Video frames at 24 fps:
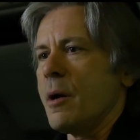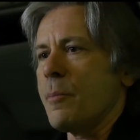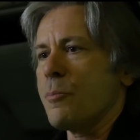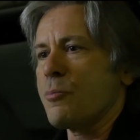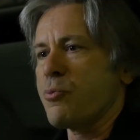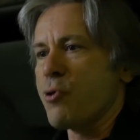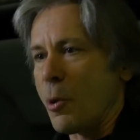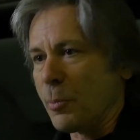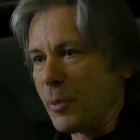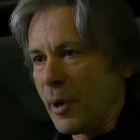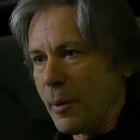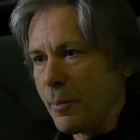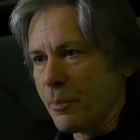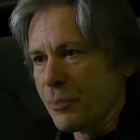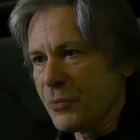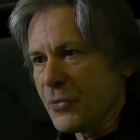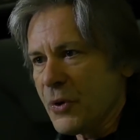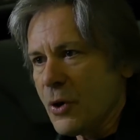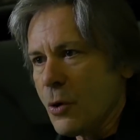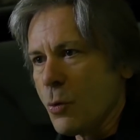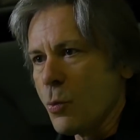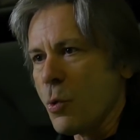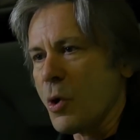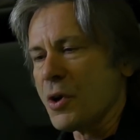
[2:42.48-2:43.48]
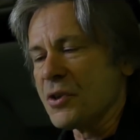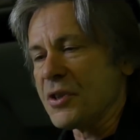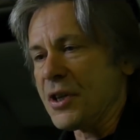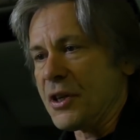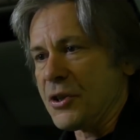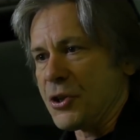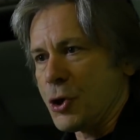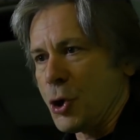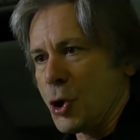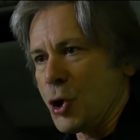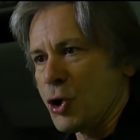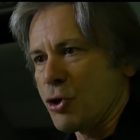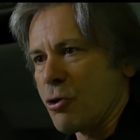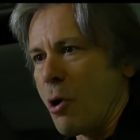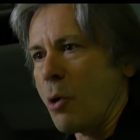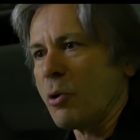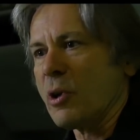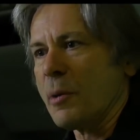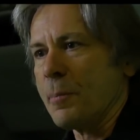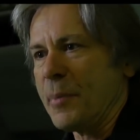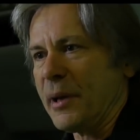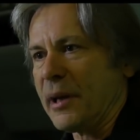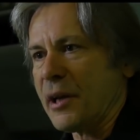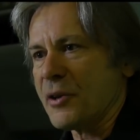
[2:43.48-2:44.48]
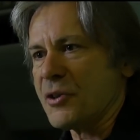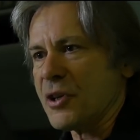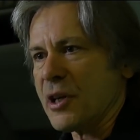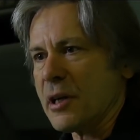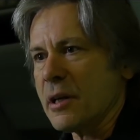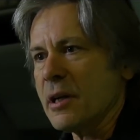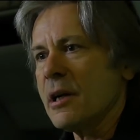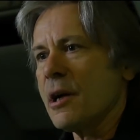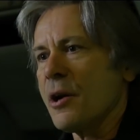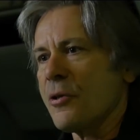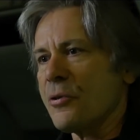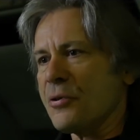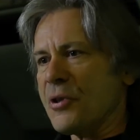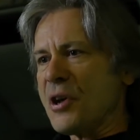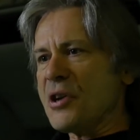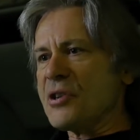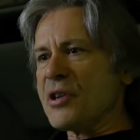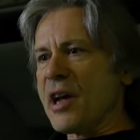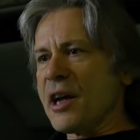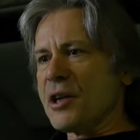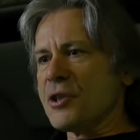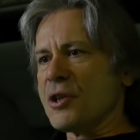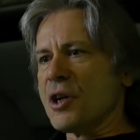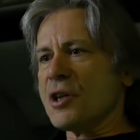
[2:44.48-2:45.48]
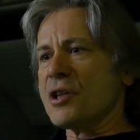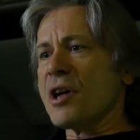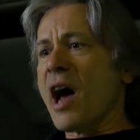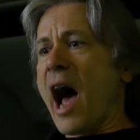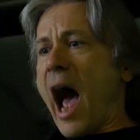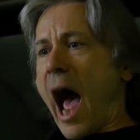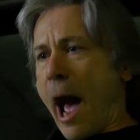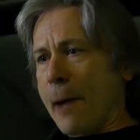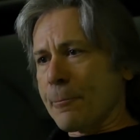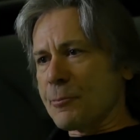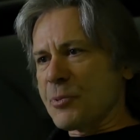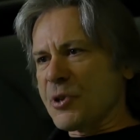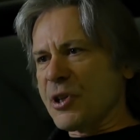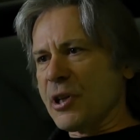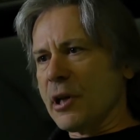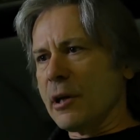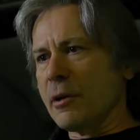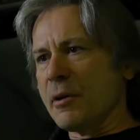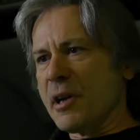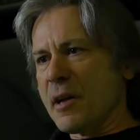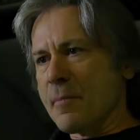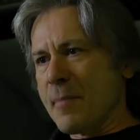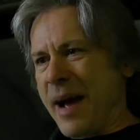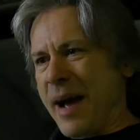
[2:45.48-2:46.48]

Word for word: problem was its controllability. These engines are absolutely